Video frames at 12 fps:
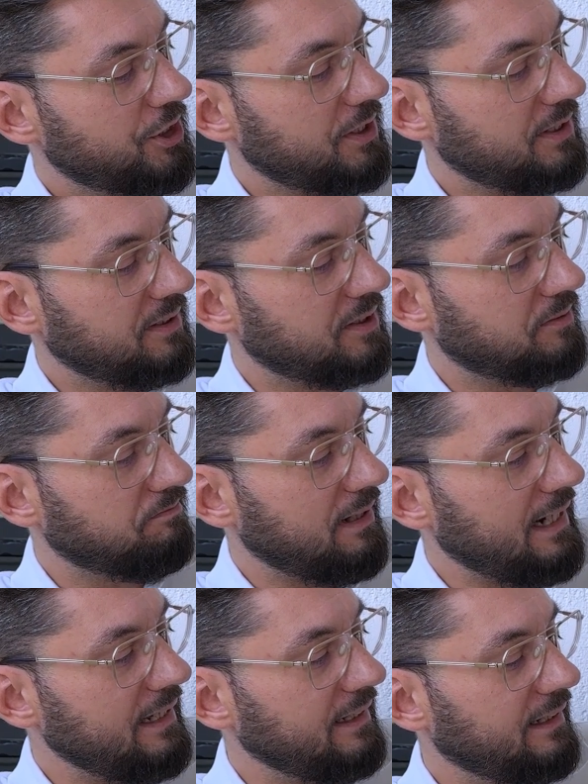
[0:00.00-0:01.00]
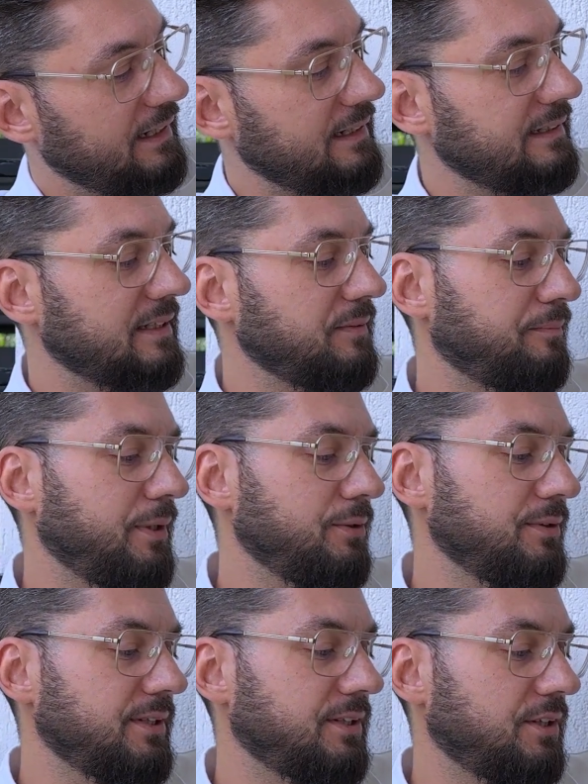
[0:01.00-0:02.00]
is, I guess,
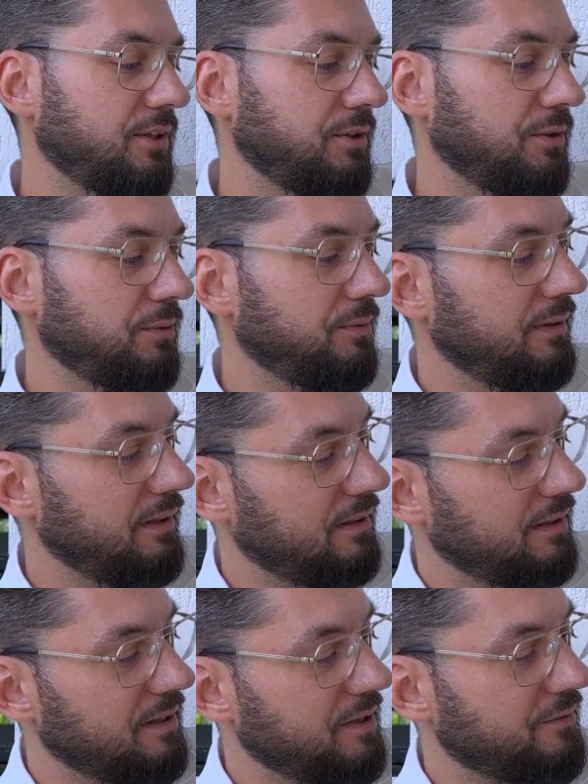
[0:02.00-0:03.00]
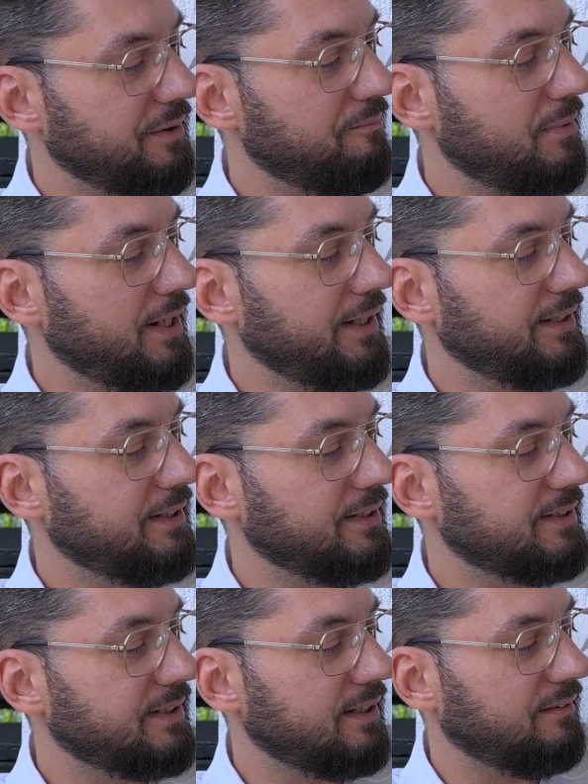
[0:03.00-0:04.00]
supposed to remind
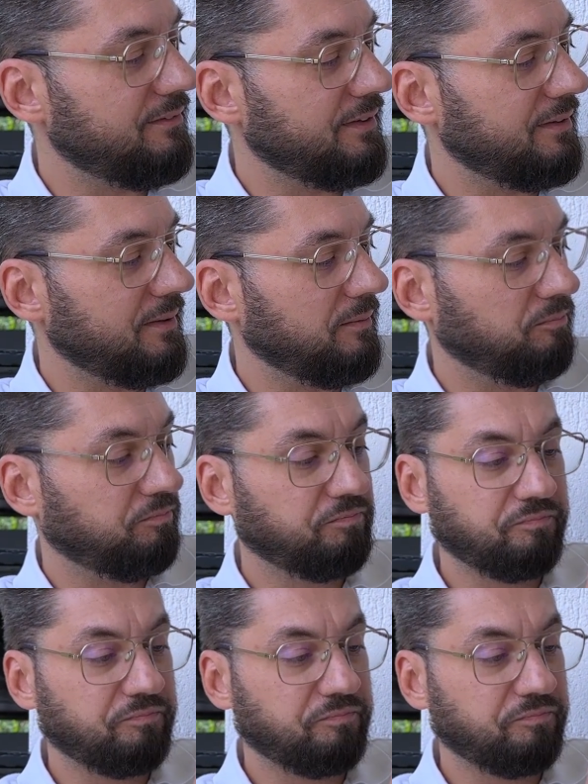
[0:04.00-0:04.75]
us of a